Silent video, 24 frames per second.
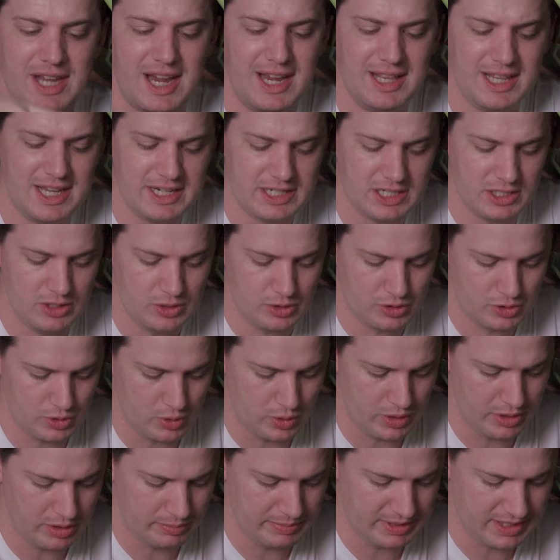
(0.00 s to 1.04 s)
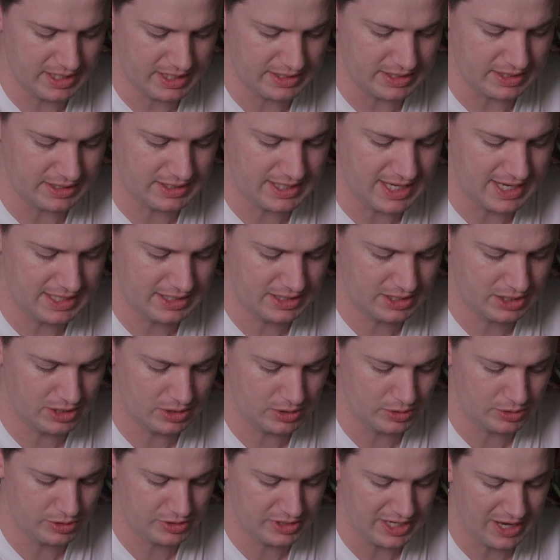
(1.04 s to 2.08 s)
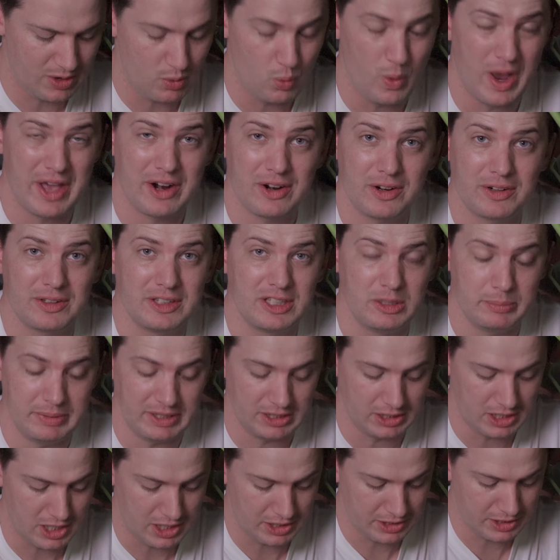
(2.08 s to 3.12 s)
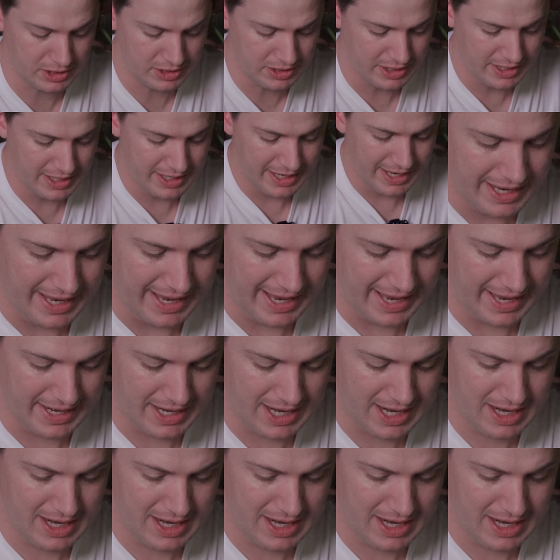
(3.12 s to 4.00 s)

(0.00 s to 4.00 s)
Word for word: I like to use soil because it tends to stay wetter a little bit longer and